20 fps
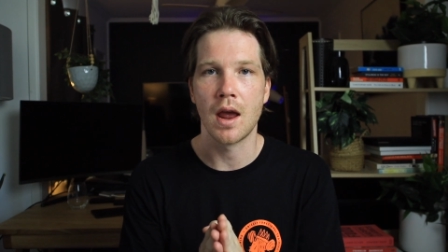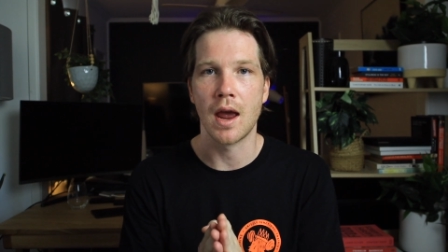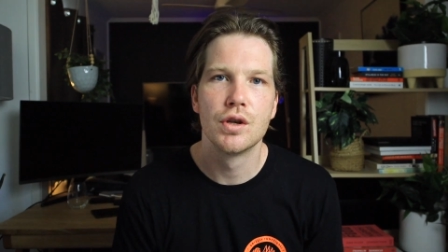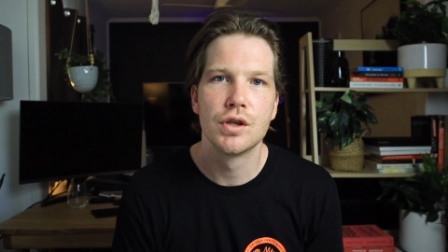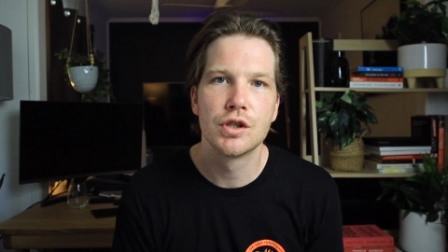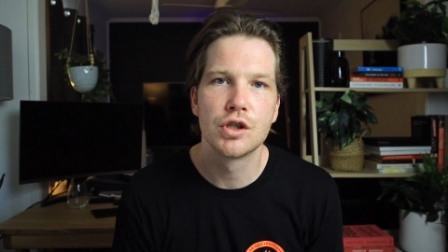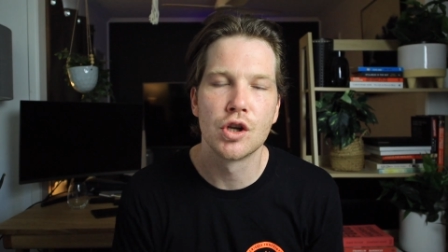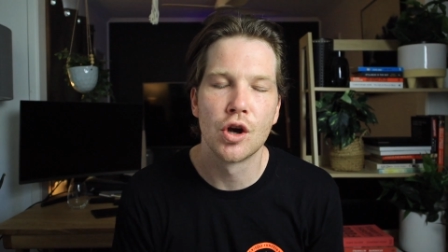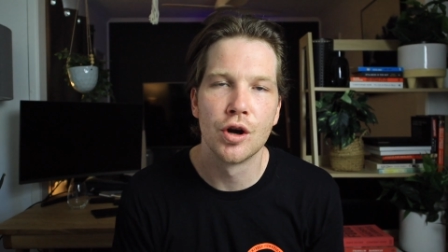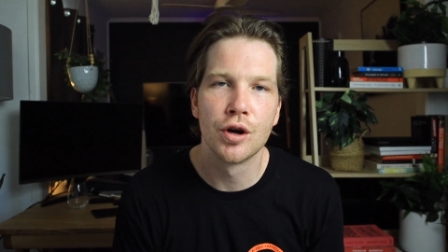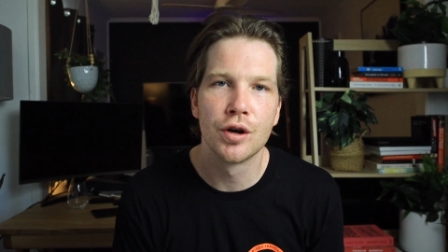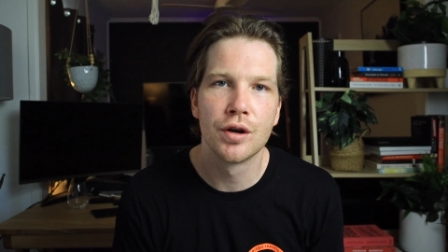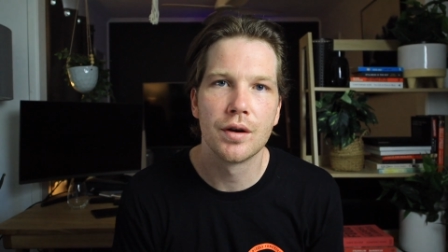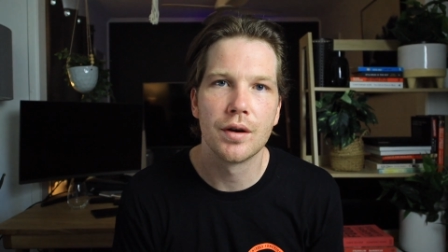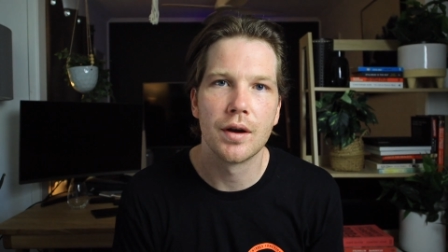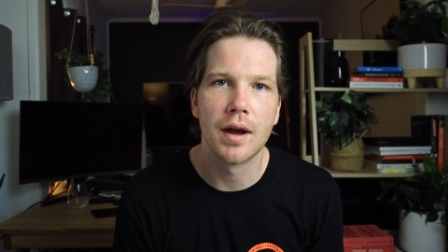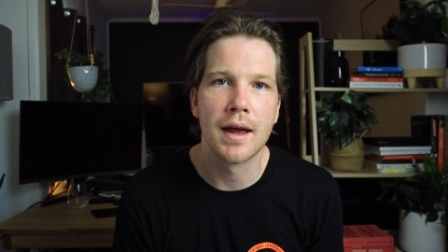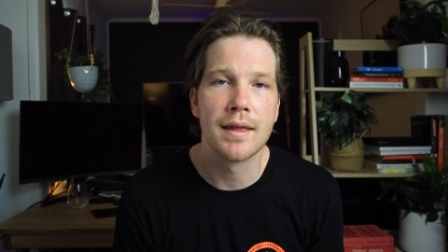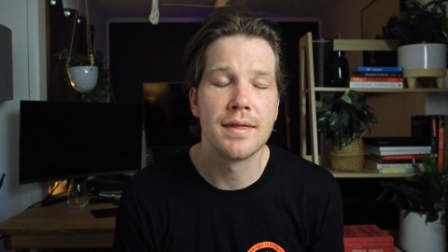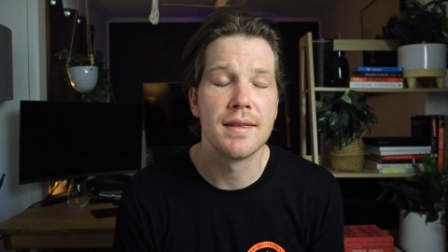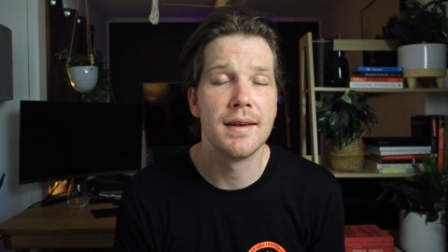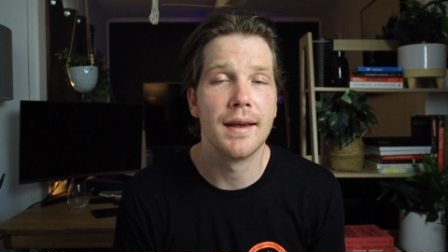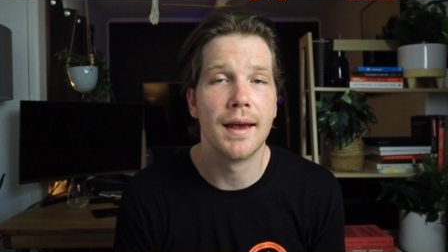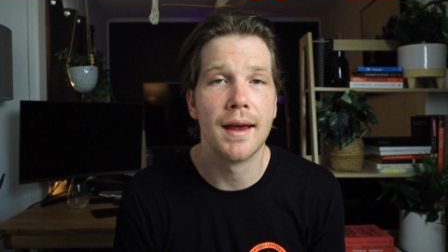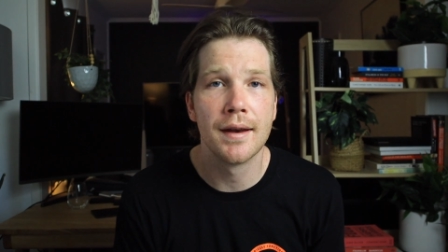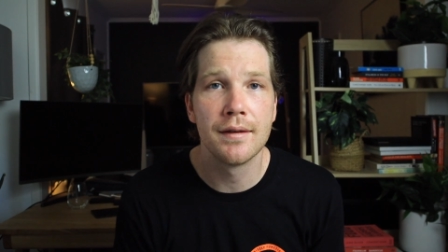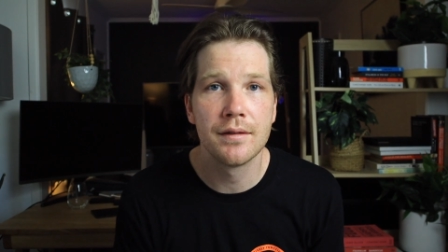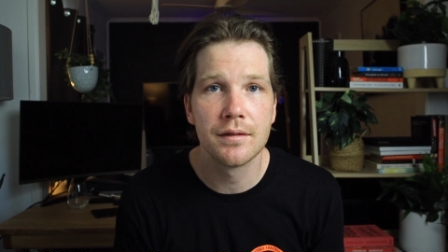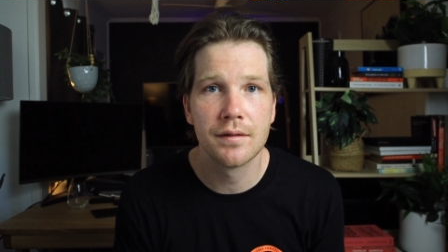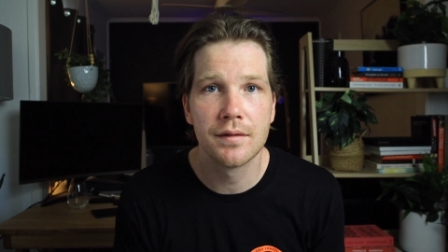So at the
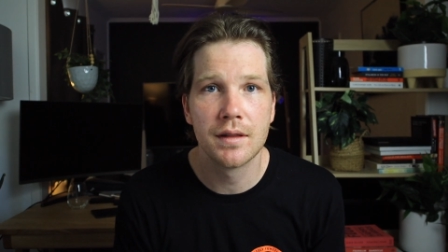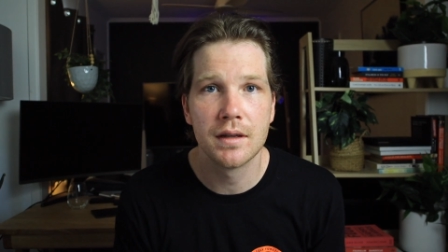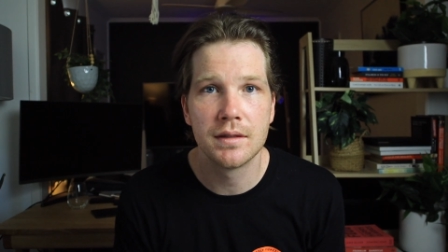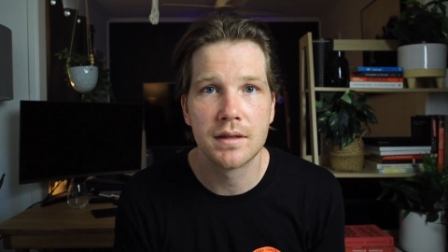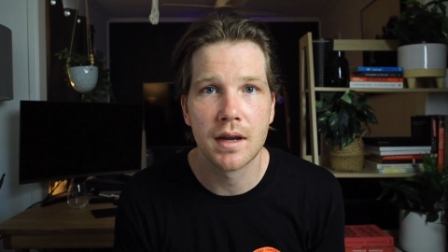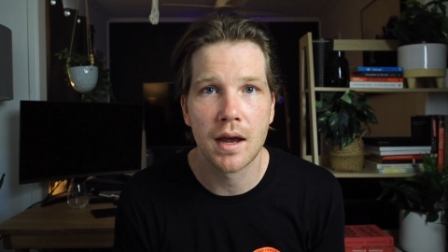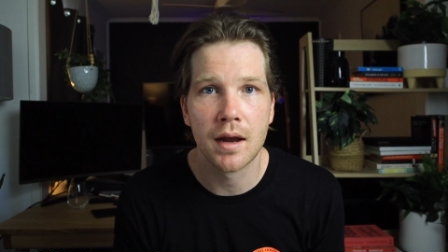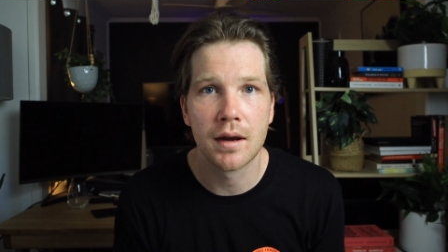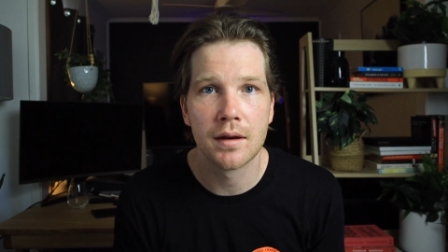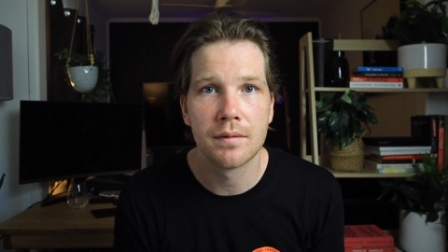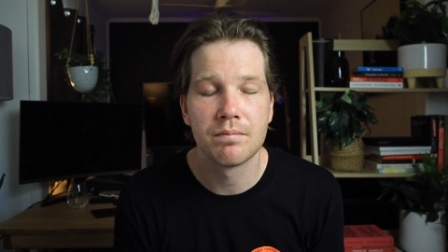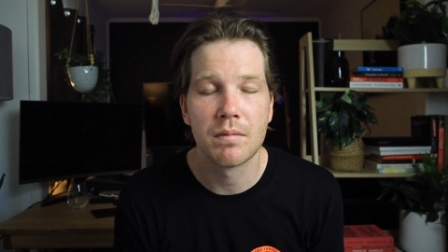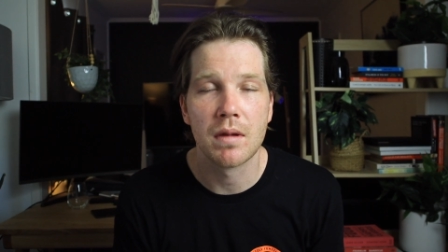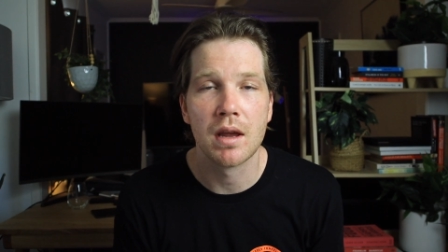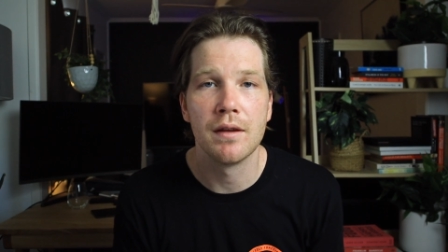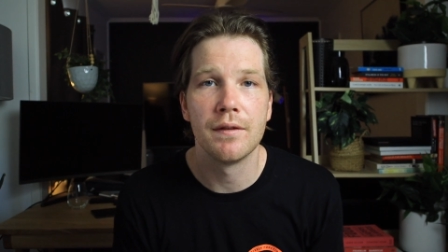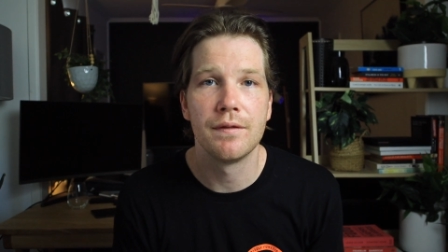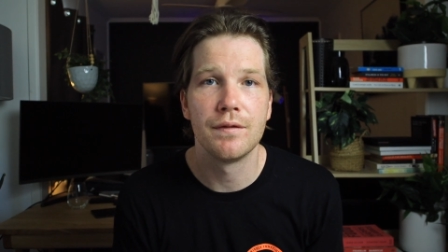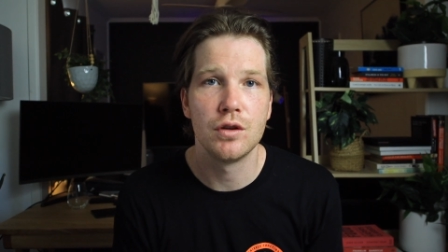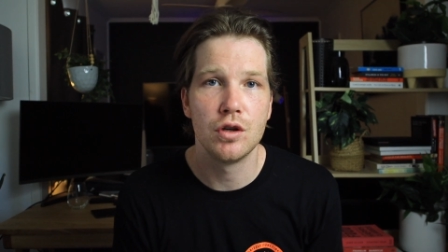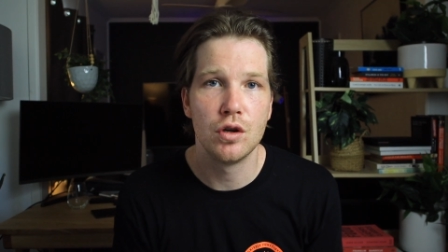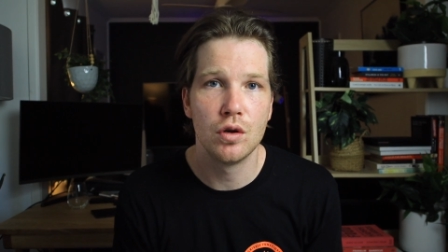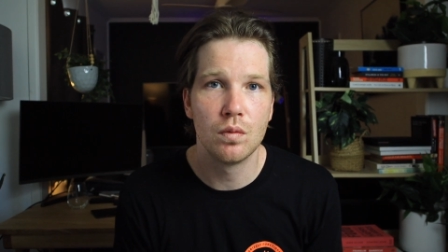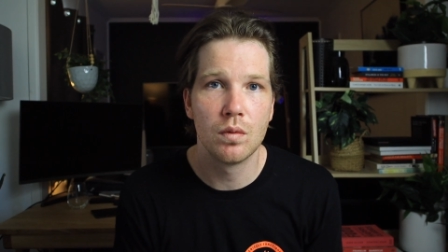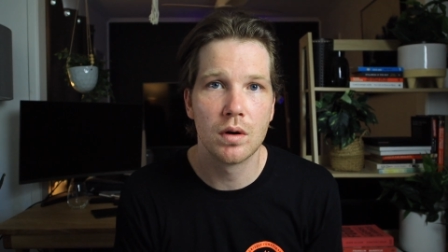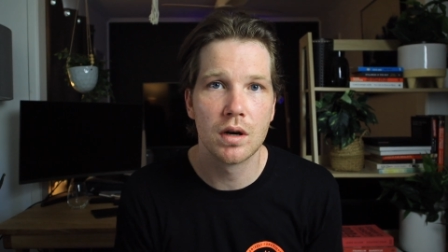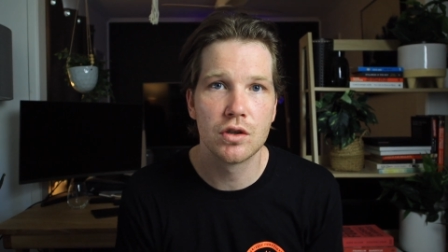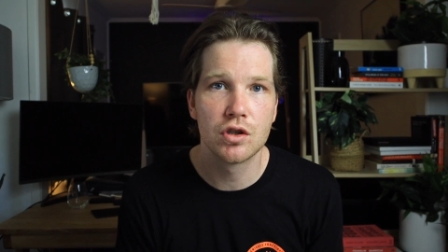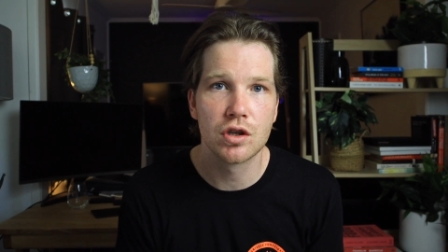end of the day, if you want to